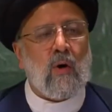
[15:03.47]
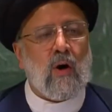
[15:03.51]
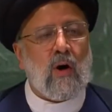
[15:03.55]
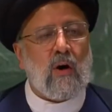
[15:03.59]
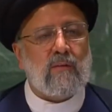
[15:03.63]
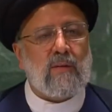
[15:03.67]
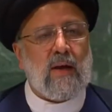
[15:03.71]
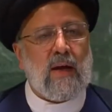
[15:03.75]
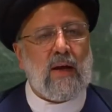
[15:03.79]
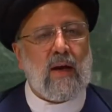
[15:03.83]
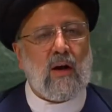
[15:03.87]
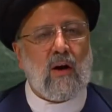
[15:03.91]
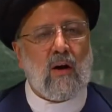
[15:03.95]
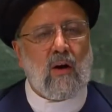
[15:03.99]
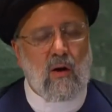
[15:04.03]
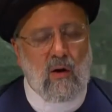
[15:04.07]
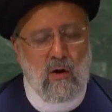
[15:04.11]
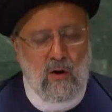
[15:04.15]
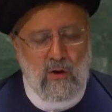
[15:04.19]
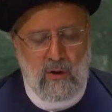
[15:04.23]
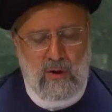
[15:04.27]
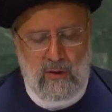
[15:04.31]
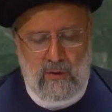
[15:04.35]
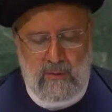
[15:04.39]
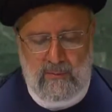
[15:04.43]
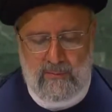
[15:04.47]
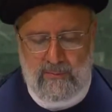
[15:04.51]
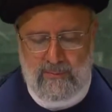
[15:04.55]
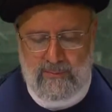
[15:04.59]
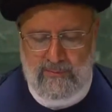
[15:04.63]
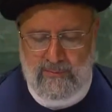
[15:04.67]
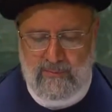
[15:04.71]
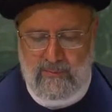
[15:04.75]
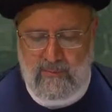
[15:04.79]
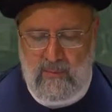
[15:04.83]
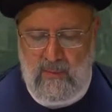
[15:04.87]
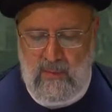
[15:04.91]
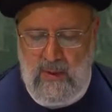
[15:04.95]
the conclusion of
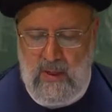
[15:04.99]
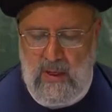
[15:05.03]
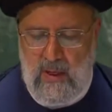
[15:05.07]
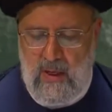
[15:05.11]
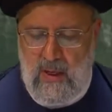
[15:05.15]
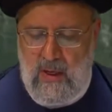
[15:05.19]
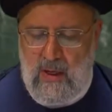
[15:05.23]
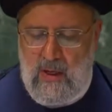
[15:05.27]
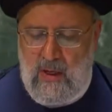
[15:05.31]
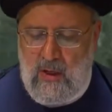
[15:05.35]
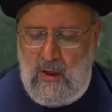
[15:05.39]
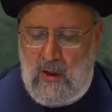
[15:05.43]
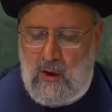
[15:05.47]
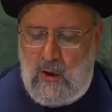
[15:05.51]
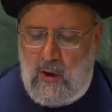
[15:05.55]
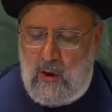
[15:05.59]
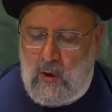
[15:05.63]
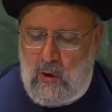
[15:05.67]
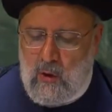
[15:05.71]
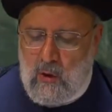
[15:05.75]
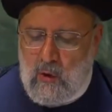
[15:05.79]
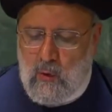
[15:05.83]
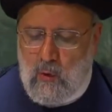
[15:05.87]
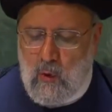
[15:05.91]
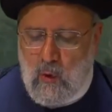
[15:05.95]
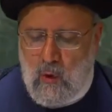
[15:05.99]
its trajectory.